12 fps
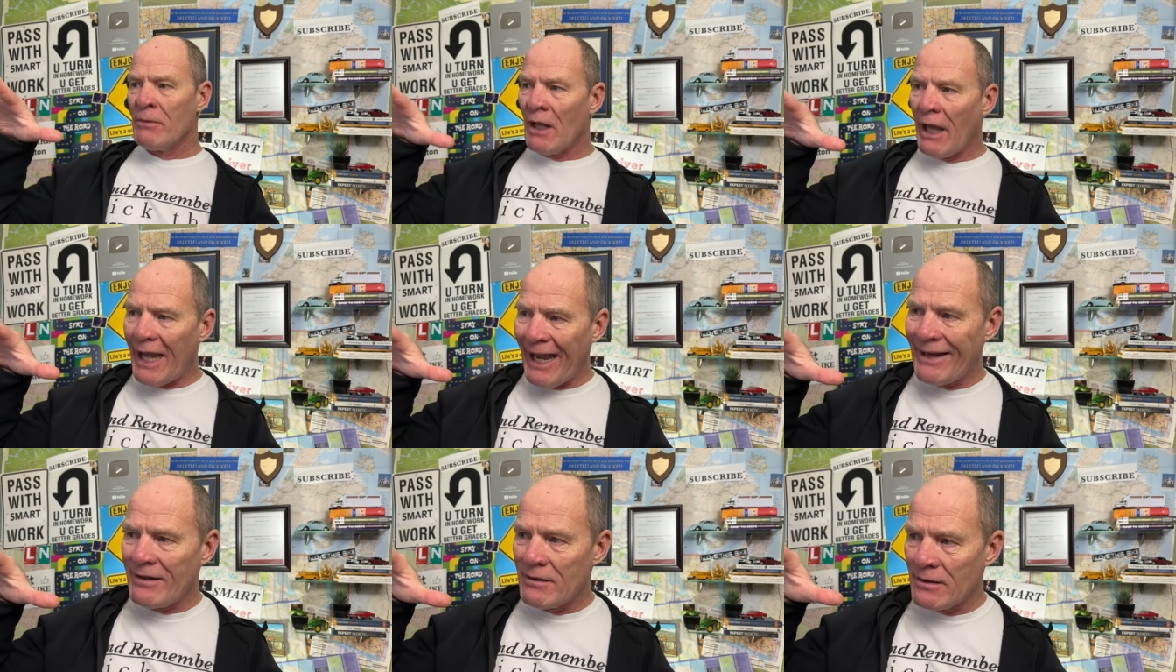
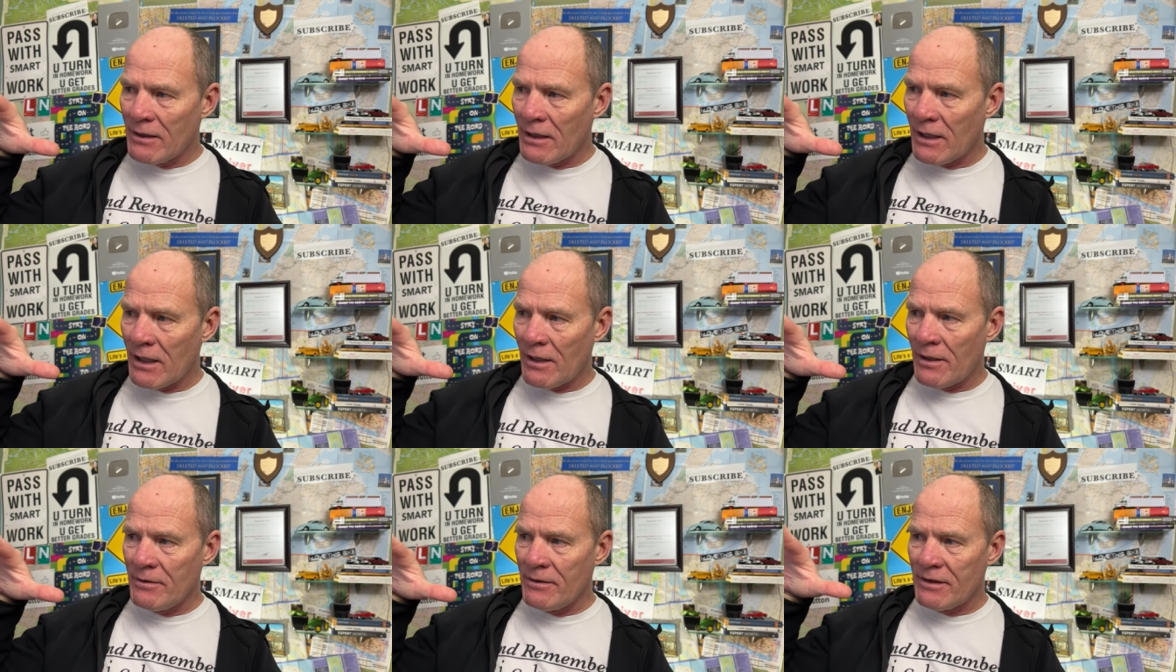and
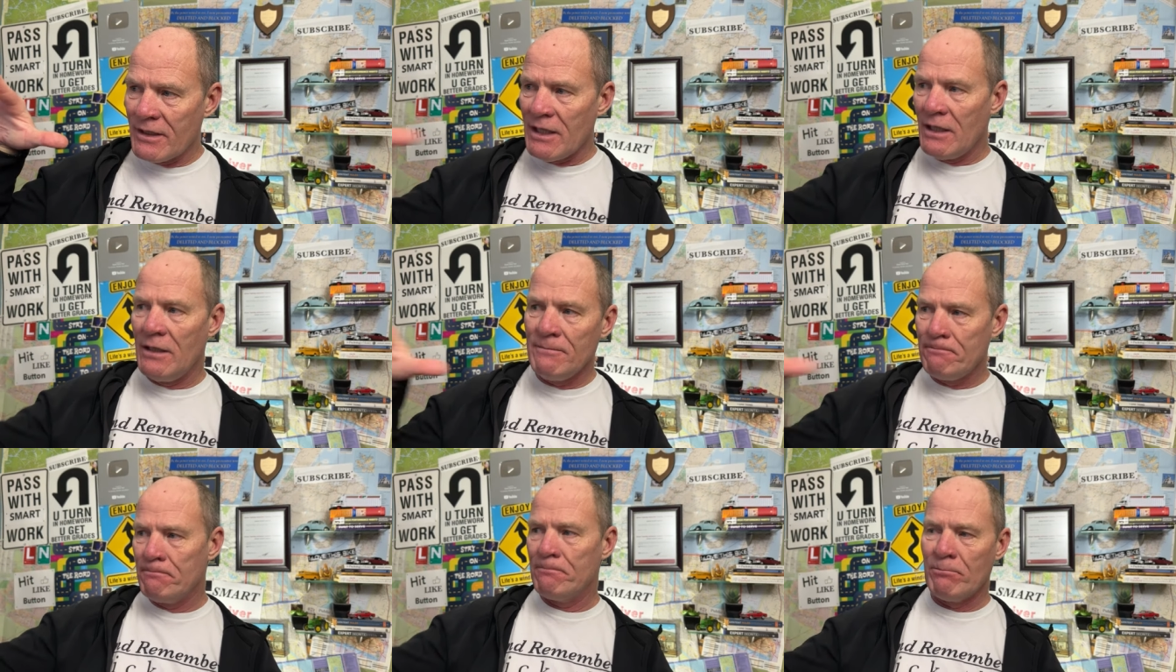uh, the
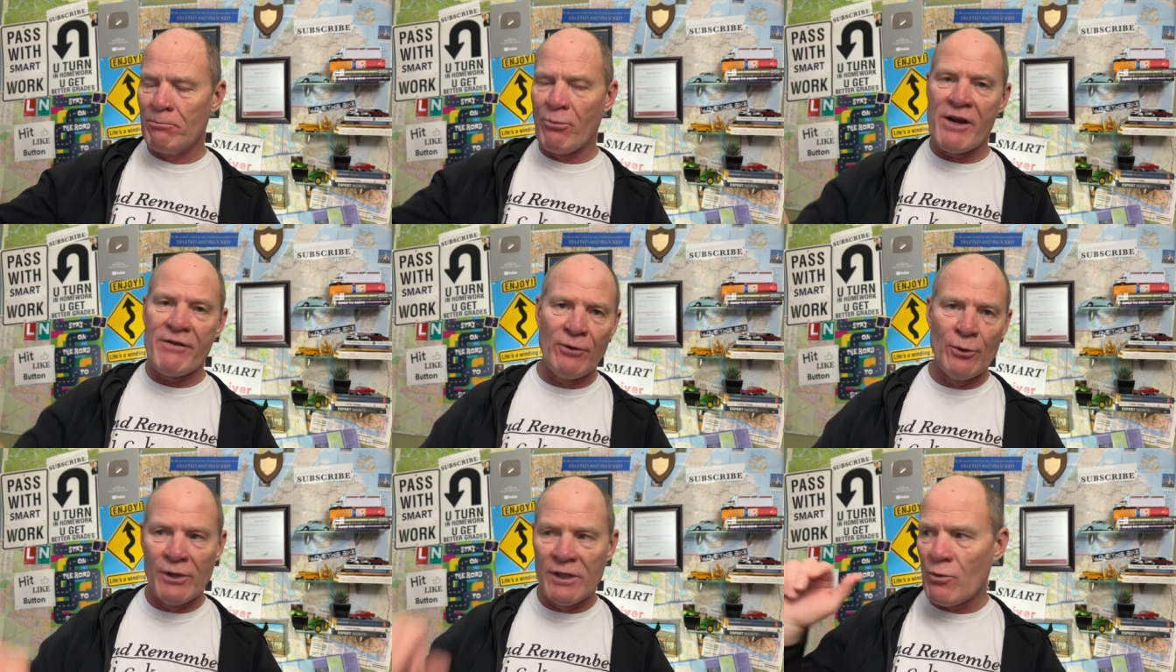brake
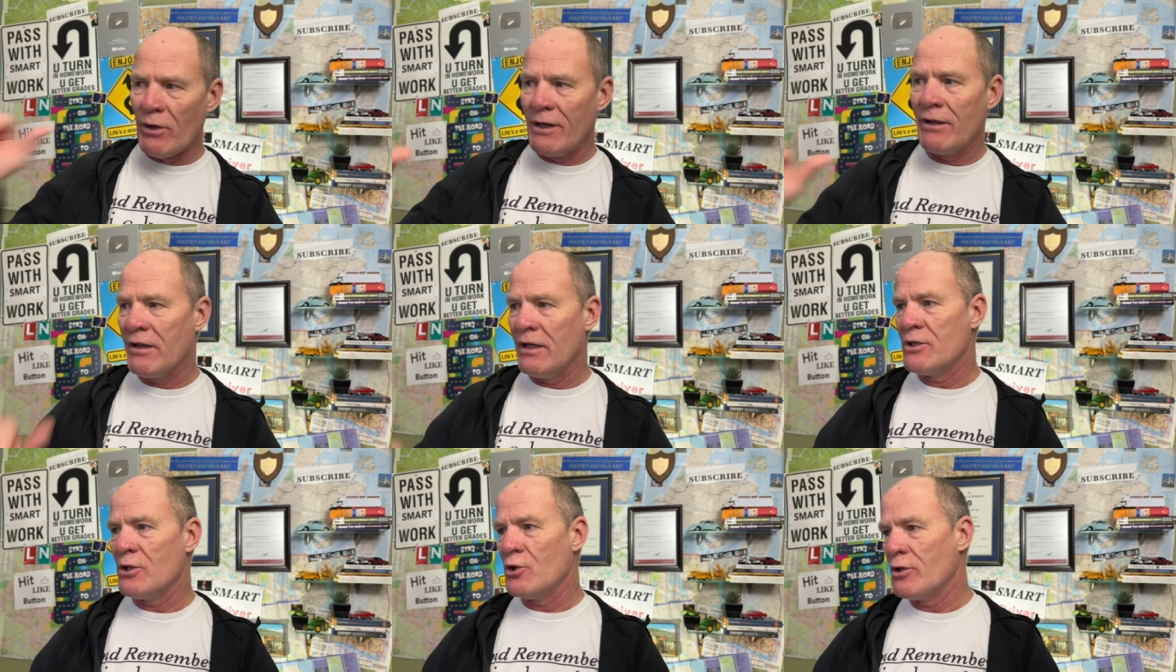fluid is one of the
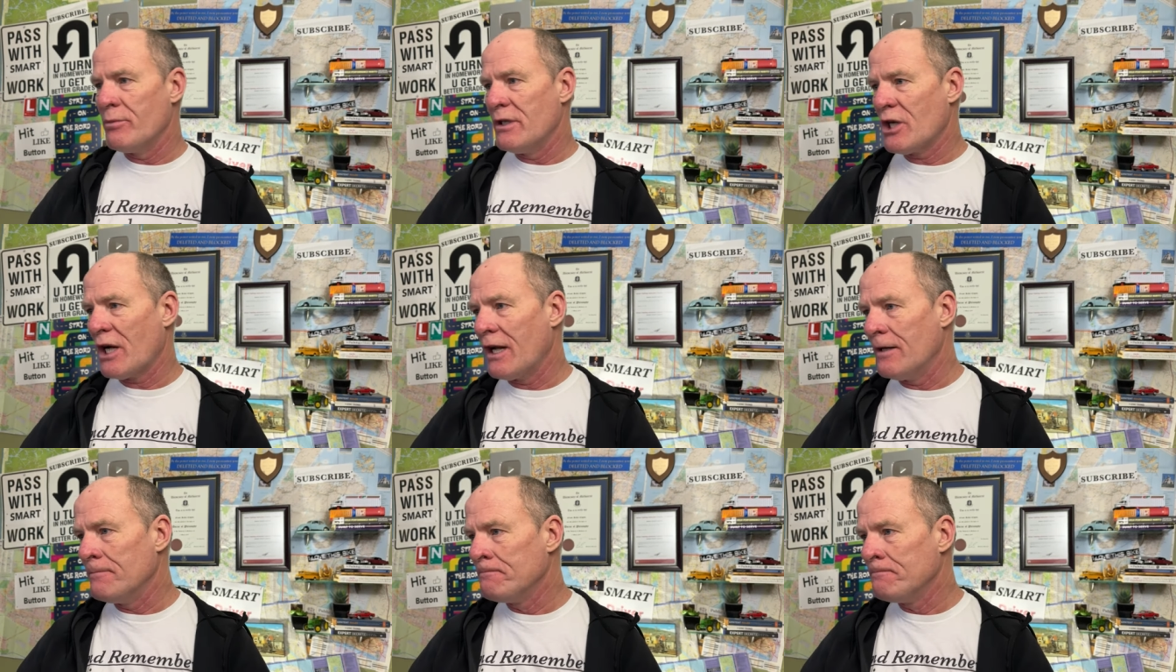things that you should be checking.